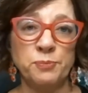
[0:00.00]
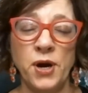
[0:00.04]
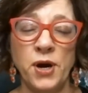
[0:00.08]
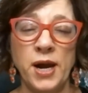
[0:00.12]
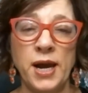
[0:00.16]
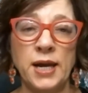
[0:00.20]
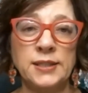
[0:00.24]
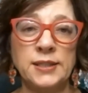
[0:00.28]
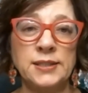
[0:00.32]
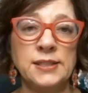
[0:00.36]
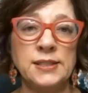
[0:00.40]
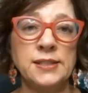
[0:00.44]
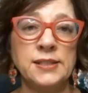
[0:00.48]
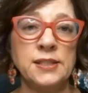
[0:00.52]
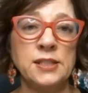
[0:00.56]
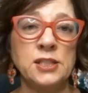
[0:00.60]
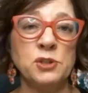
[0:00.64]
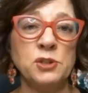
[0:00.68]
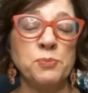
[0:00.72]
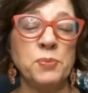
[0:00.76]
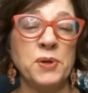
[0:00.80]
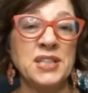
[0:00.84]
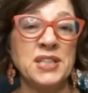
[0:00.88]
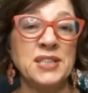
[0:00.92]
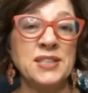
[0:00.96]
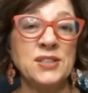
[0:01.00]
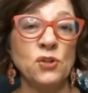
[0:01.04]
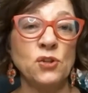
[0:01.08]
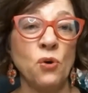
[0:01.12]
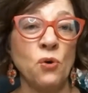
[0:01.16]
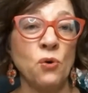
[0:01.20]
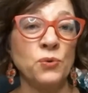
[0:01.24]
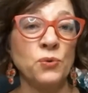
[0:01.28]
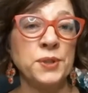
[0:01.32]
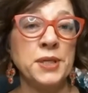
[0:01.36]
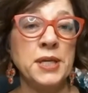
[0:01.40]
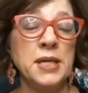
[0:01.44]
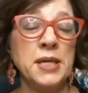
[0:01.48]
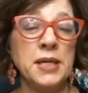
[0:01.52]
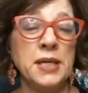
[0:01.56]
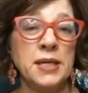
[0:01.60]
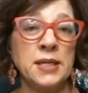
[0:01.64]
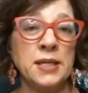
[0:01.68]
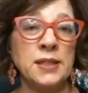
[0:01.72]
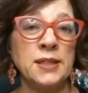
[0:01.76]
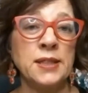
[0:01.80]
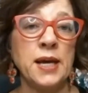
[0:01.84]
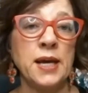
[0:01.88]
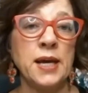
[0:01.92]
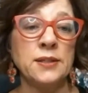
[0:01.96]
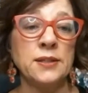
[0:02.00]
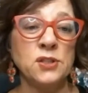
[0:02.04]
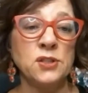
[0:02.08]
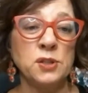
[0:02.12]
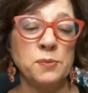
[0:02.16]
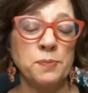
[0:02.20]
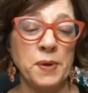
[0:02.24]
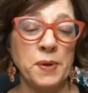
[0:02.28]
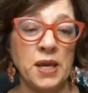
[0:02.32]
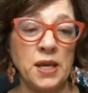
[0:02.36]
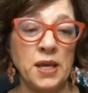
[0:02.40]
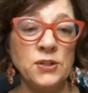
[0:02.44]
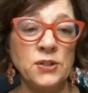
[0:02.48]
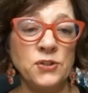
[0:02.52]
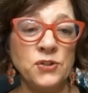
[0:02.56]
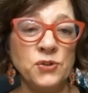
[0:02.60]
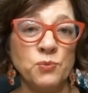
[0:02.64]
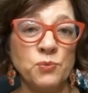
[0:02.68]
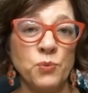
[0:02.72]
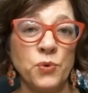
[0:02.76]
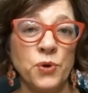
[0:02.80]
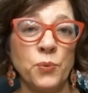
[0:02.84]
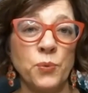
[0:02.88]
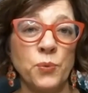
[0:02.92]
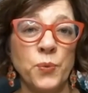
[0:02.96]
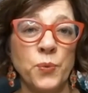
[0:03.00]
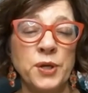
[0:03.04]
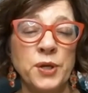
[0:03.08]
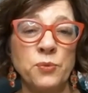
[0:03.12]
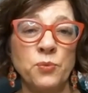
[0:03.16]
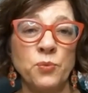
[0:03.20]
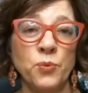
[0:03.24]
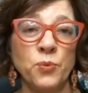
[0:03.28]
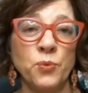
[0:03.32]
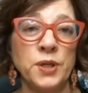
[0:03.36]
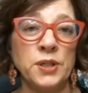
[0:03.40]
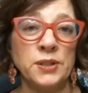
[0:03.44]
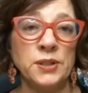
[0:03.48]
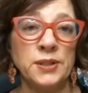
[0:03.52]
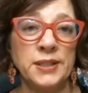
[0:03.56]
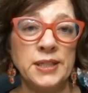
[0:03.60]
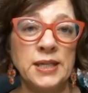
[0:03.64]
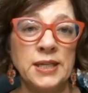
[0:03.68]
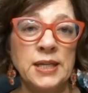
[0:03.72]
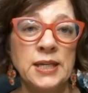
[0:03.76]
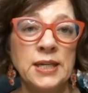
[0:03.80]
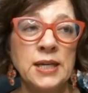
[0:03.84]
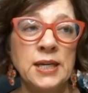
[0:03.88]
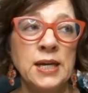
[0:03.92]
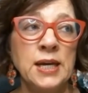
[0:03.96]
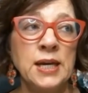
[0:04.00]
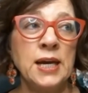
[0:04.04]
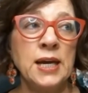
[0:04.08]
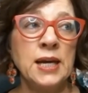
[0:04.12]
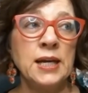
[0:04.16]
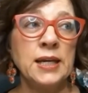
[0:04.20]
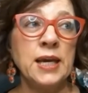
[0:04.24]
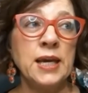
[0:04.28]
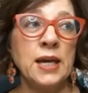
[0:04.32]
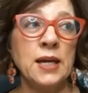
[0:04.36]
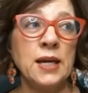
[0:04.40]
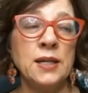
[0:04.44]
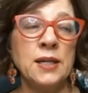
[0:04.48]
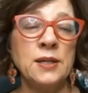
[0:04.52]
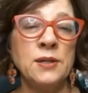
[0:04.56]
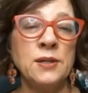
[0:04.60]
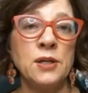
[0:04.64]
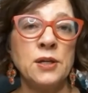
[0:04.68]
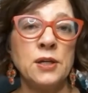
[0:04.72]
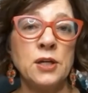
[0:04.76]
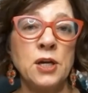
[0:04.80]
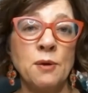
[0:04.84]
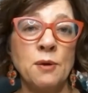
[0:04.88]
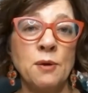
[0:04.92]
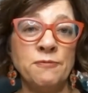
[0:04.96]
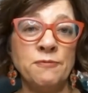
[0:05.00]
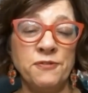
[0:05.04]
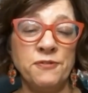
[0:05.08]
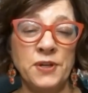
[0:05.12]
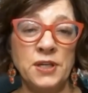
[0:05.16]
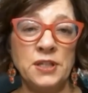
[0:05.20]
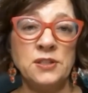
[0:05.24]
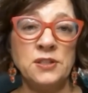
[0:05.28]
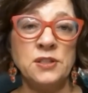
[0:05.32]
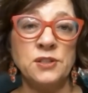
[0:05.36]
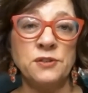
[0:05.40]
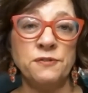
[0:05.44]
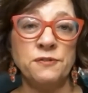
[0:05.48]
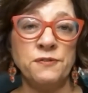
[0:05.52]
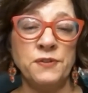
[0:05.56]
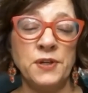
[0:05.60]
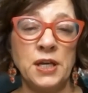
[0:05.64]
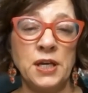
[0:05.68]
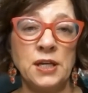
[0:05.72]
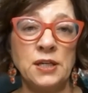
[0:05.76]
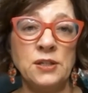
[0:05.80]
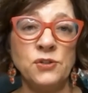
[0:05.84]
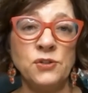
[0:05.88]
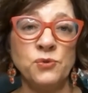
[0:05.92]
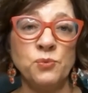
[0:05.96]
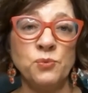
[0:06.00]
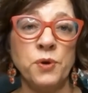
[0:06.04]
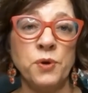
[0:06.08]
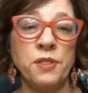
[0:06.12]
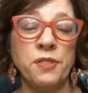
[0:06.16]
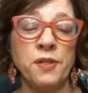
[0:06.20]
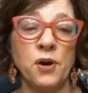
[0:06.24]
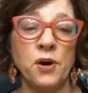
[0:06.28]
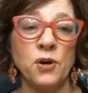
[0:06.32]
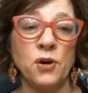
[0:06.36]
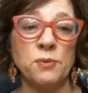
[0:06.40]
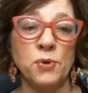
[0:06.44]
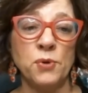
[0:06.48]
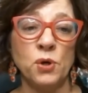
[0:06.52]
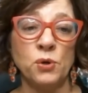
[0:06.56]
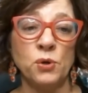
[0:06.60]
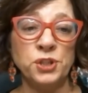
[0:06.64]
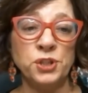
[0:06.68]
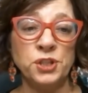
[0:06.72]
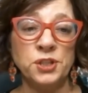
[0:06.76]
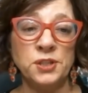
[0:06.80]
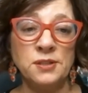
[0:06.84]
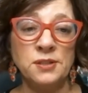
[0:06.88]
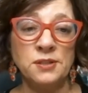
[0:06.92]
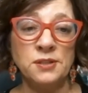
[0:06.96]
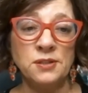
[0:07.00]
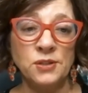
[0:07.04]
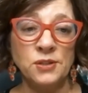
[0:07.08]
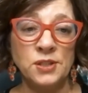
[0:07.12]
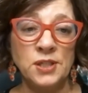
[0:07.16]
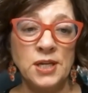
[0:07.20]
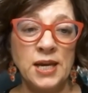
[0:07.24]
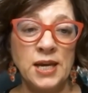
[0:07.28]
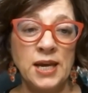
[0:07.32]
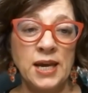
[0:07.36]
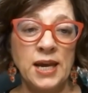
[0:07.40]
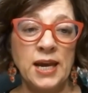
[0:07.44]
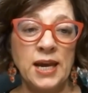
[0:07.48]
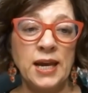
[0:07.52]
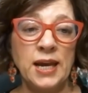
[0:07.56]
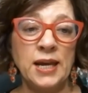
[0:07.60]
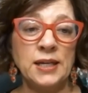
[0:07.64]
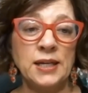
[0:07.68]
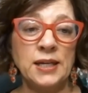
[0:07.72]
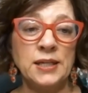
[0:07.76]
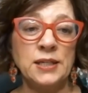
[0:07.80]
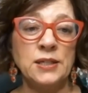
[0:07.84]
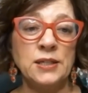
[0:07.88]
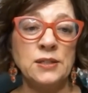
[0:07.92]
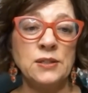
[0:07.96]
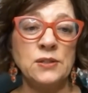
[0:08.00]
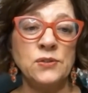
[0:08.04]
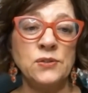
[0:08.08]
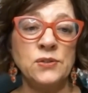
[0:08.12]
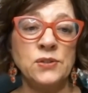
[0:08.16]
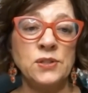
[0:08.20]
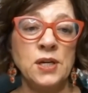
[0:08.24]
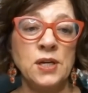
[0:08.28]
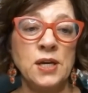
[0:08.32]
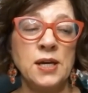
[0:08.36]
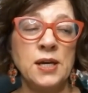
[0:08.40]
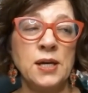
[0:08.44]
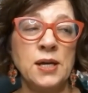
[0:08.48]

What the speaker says: practices, but it's only in that space where we really can come face to face with our emotions. And it is